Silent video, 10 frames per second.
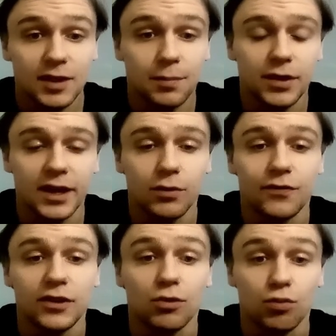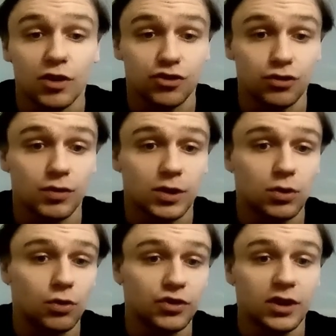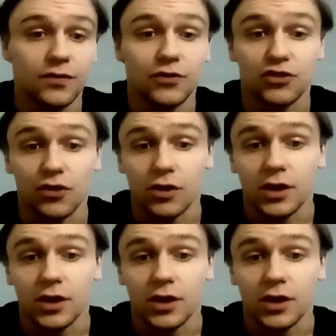playing with the original recording of the song.